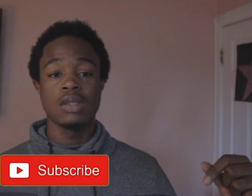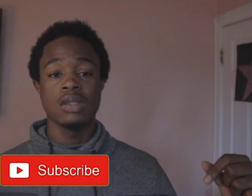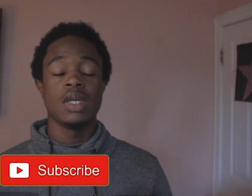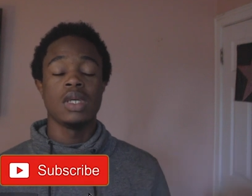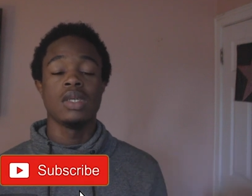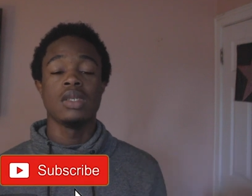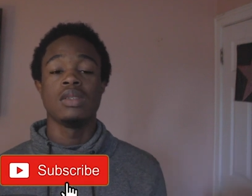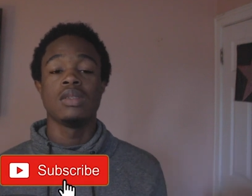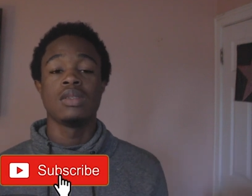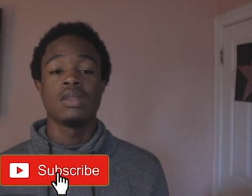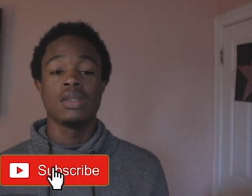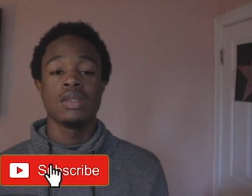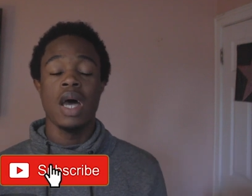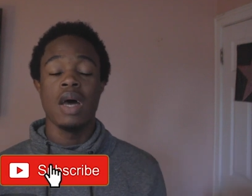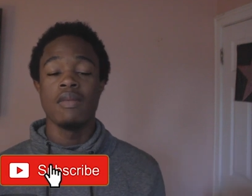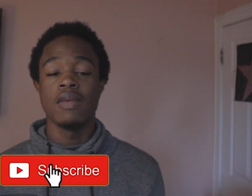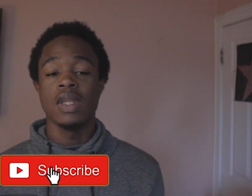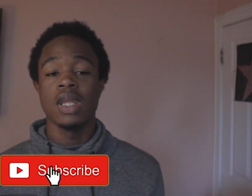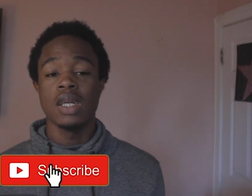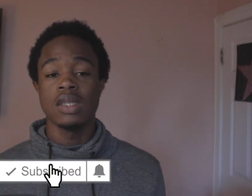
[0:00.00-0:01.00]
because I
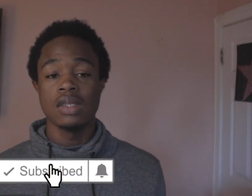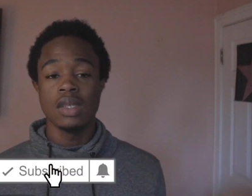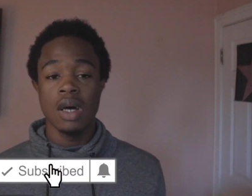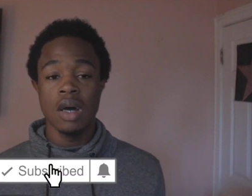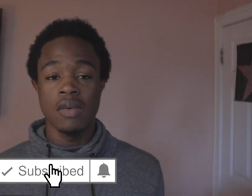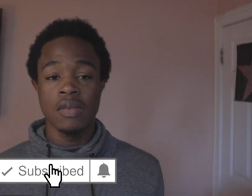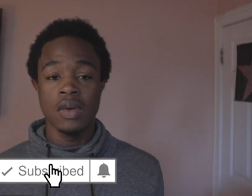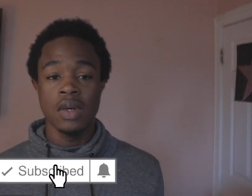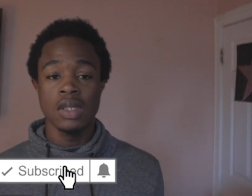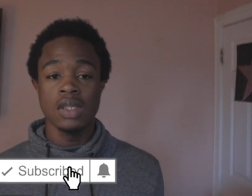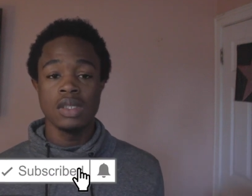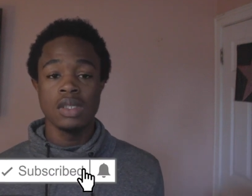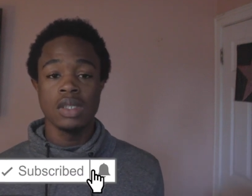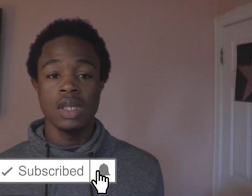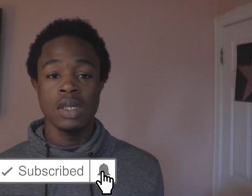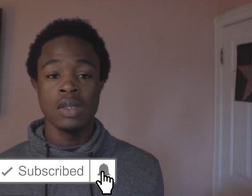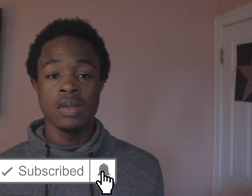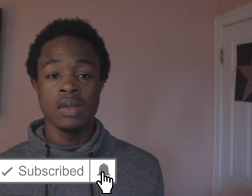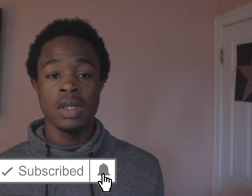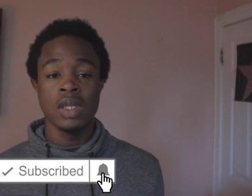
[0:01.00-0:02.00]
have a lot to offer on this
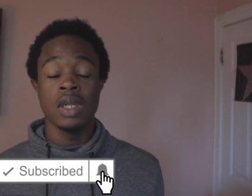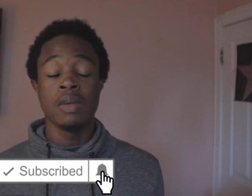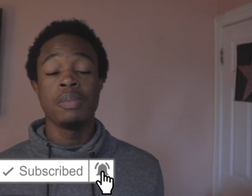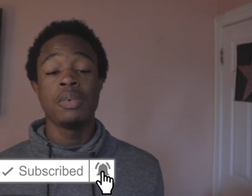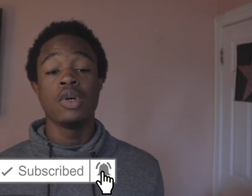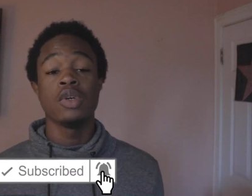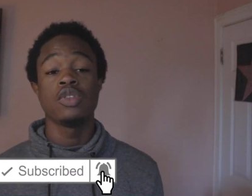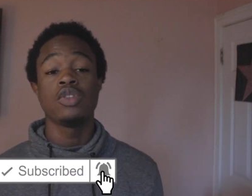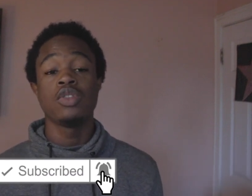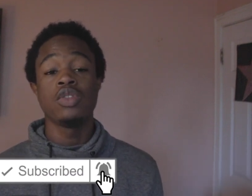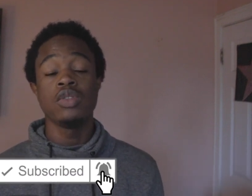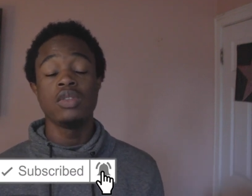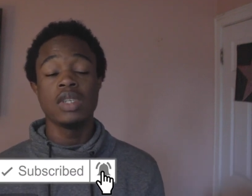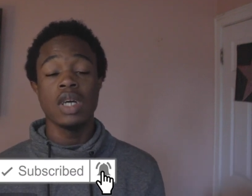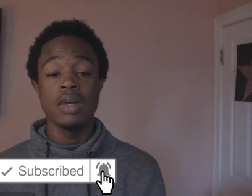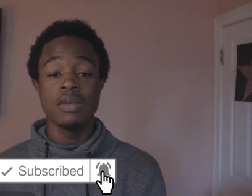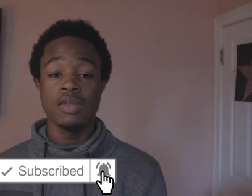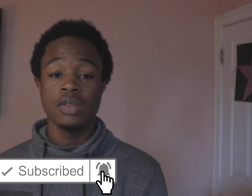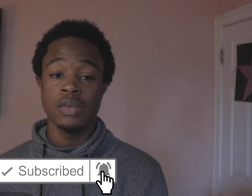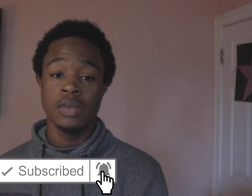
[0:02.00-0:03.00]
channel, and I post 2
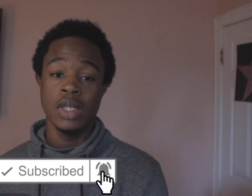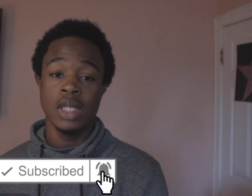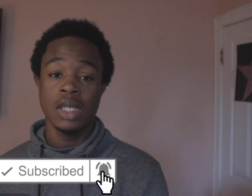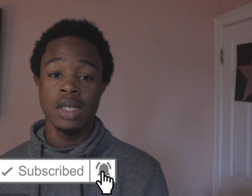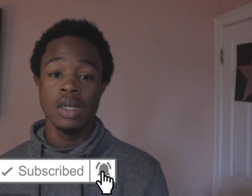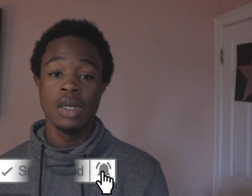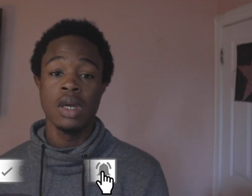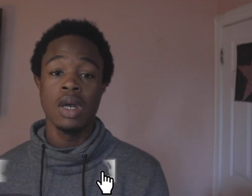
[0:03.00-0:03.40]
times a week